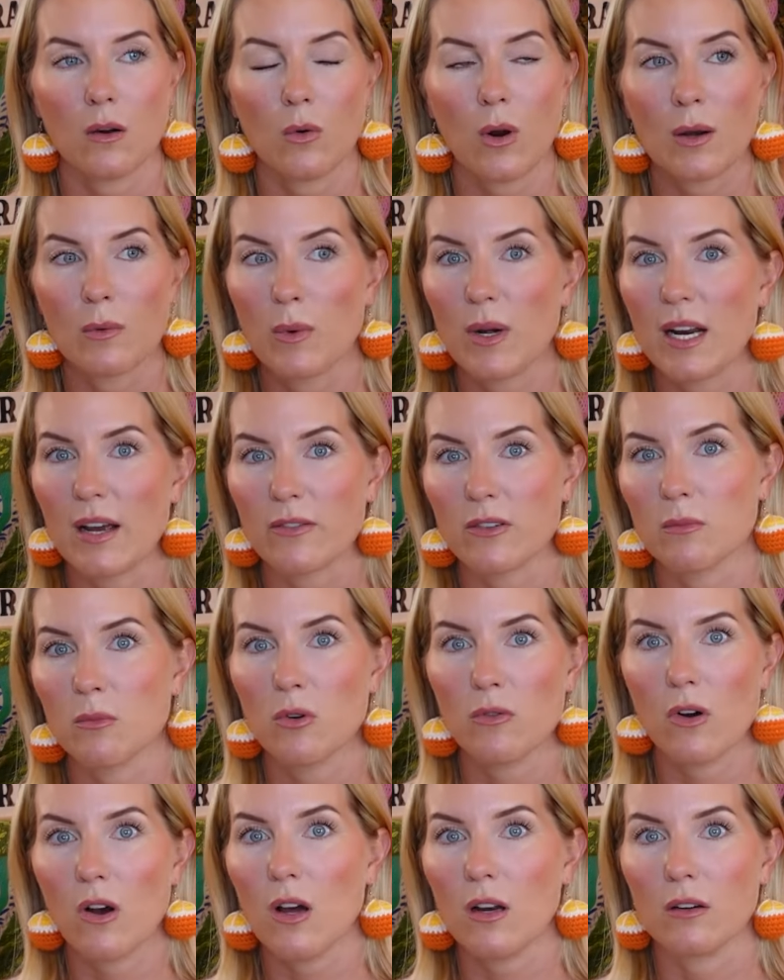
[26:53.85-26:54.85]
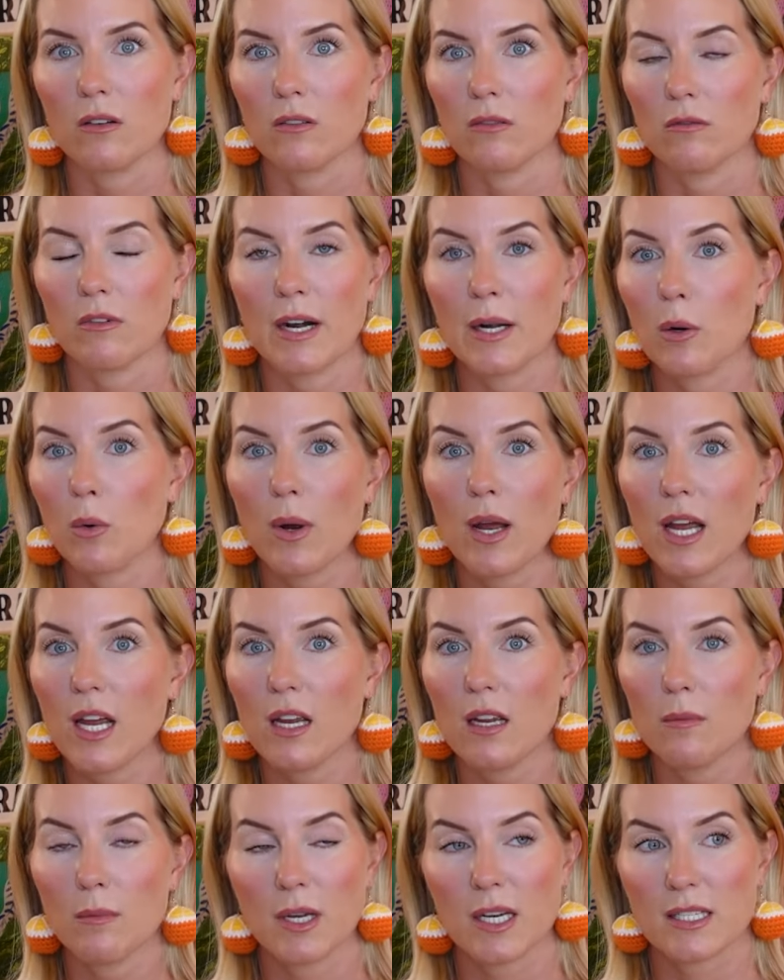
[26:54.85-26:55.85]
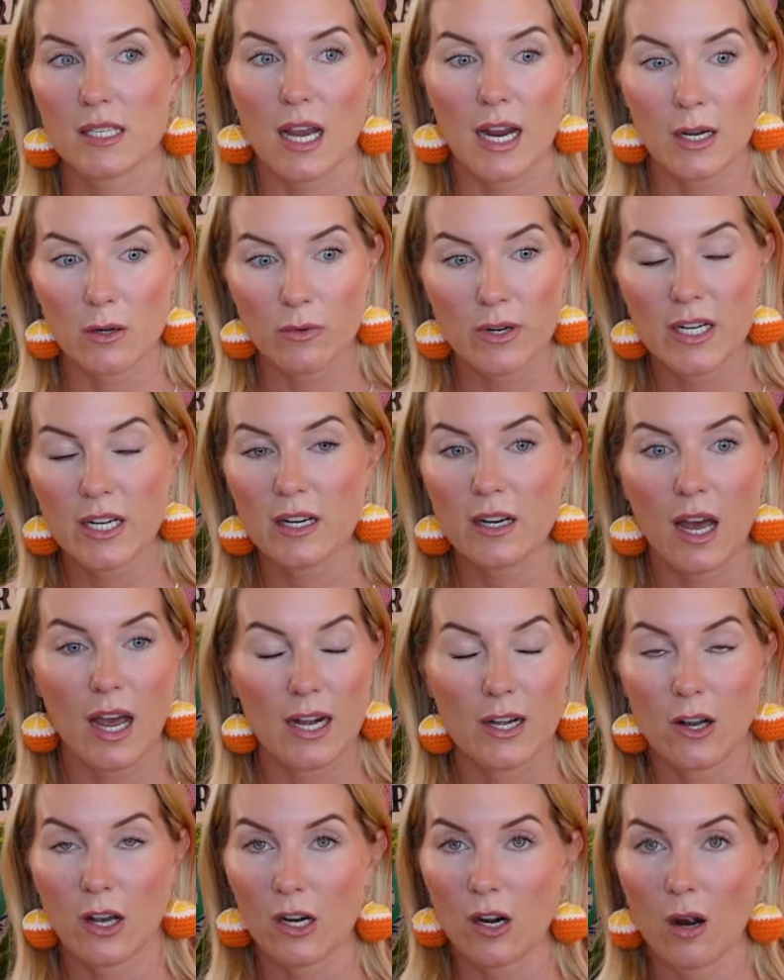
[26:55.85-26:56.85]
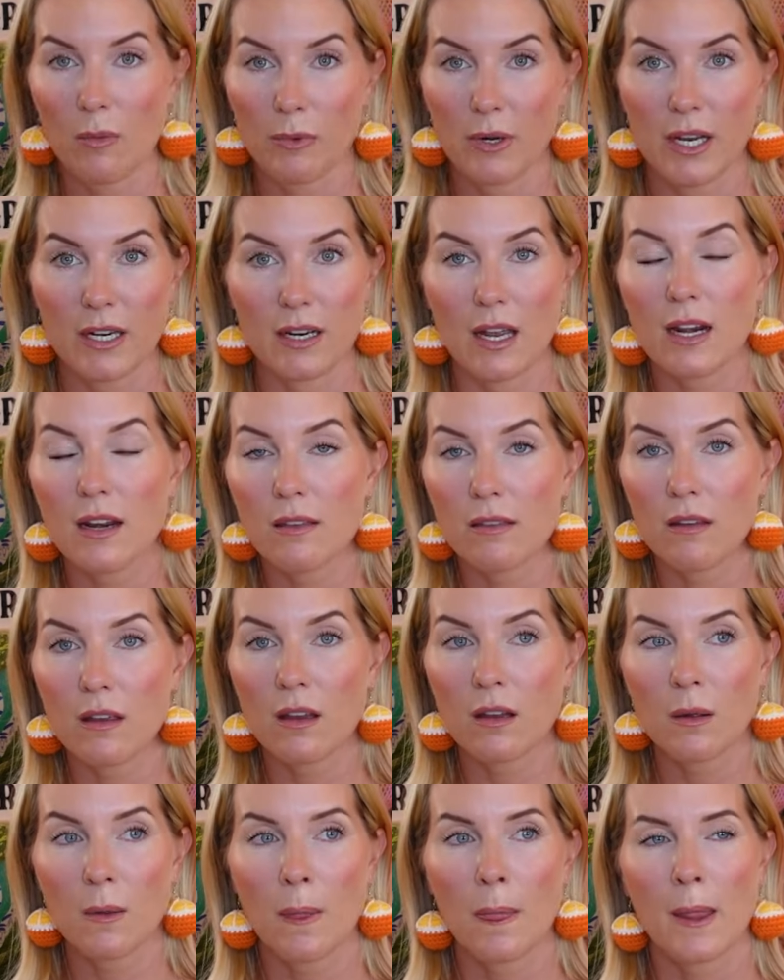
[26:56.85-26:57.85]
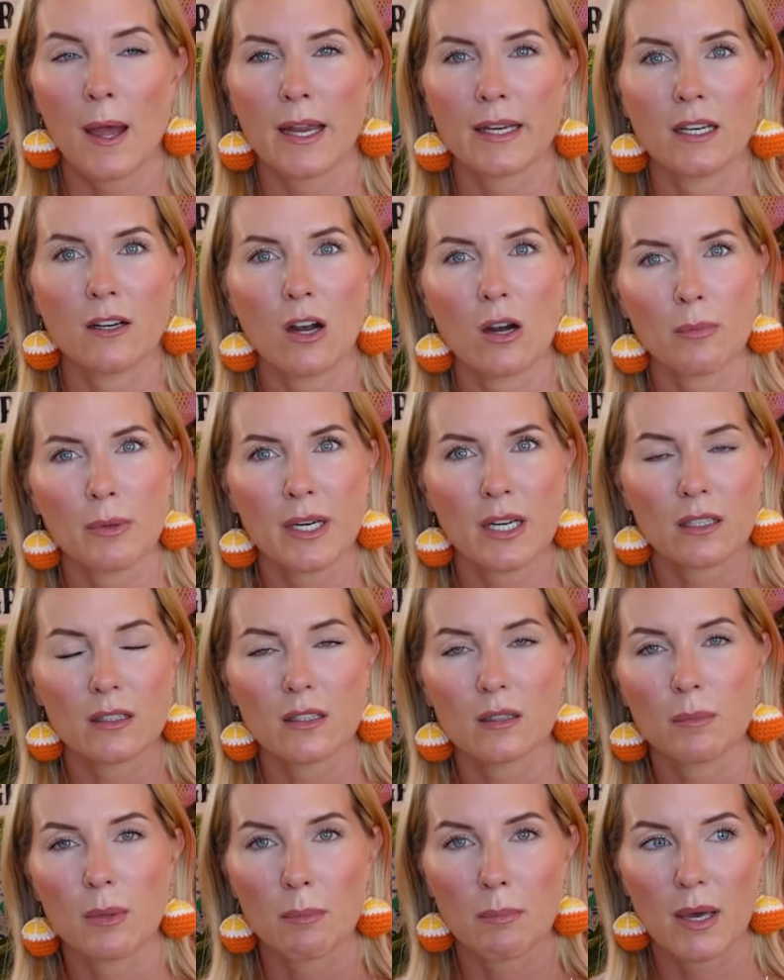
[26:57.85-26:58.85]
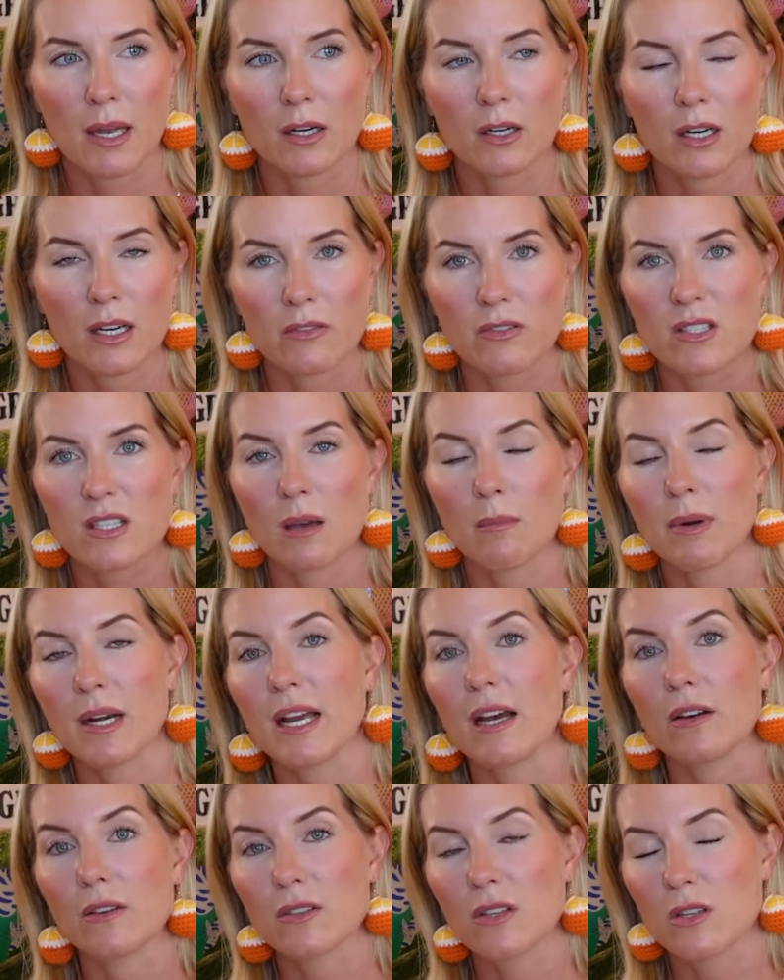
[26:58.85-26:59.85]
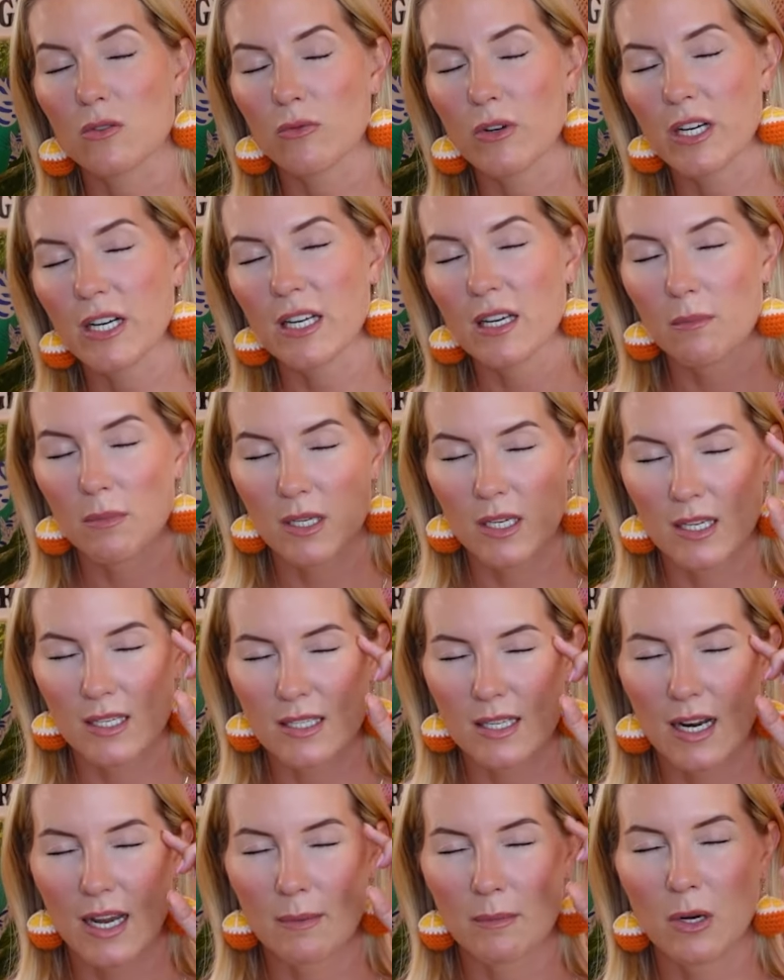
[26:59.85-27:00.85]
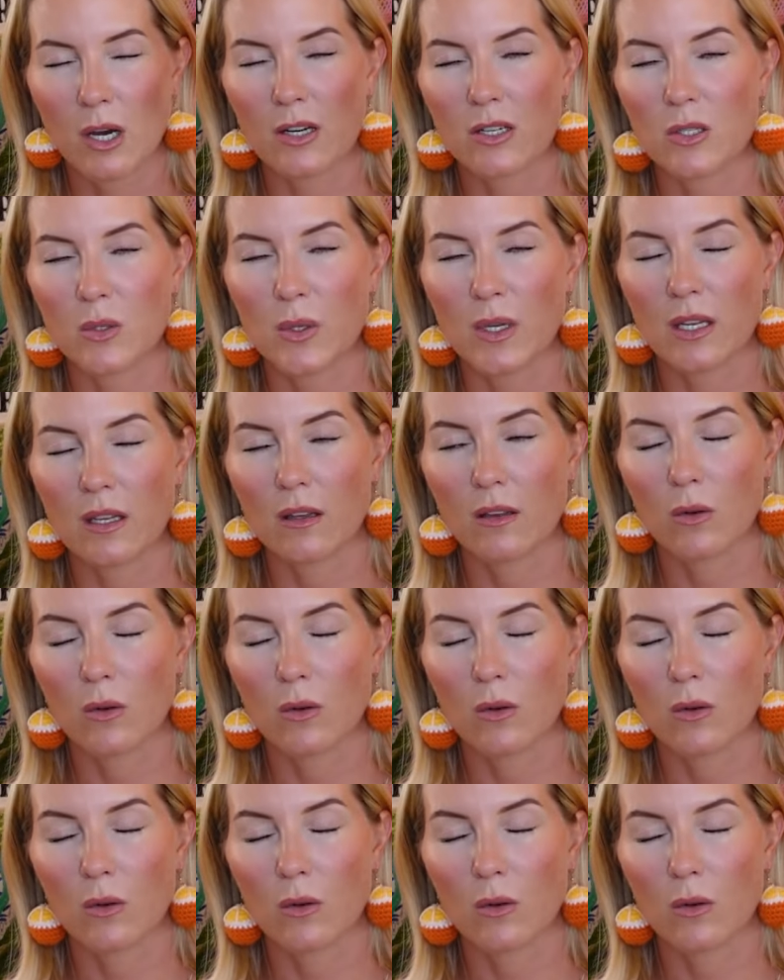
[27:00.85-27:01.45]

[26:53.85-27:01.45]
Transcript: And we'd have to move on right away because I'd read it. I'd not comprehend anything. I can comprehend a little bit better if somebody else is reading it, because then I'm not doing